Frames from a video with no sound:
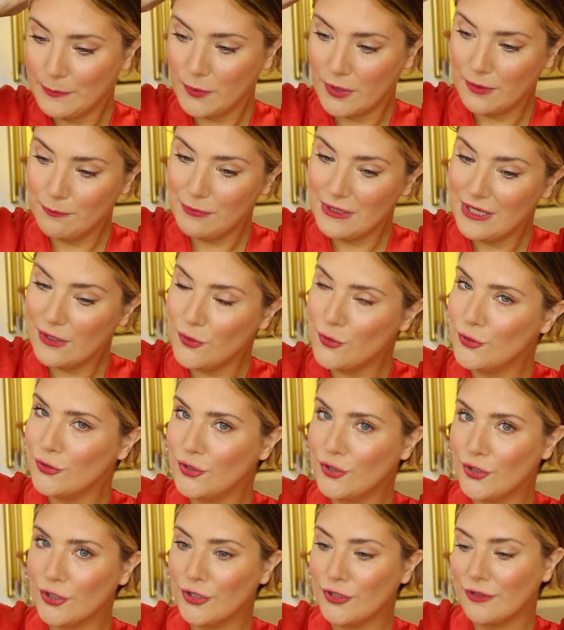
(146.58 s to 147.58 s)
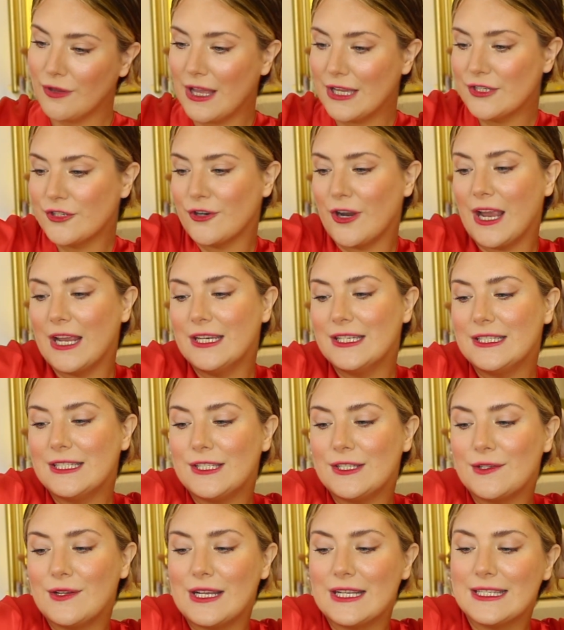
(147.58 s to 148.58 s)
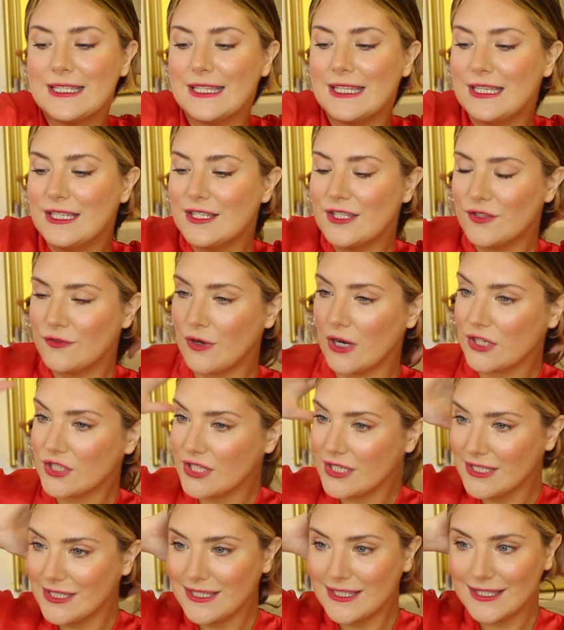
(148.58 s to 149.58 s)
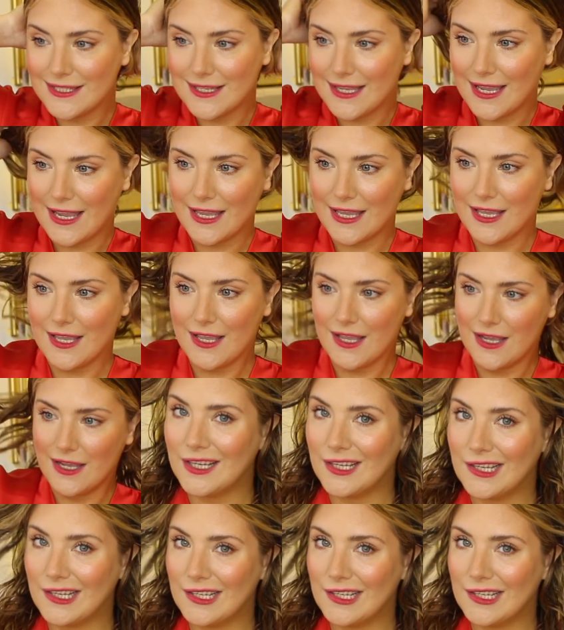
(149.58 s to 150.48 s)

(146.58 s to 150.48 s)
I'm gonna be a good girl and try to do as the instructions say.